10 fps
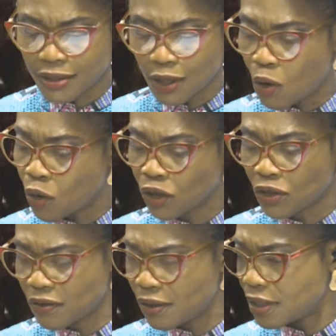whole lot
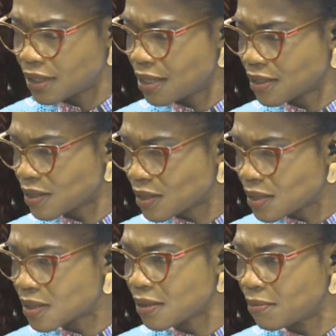of, it's a
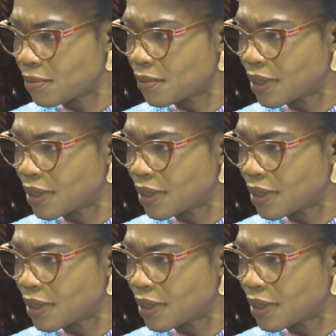system,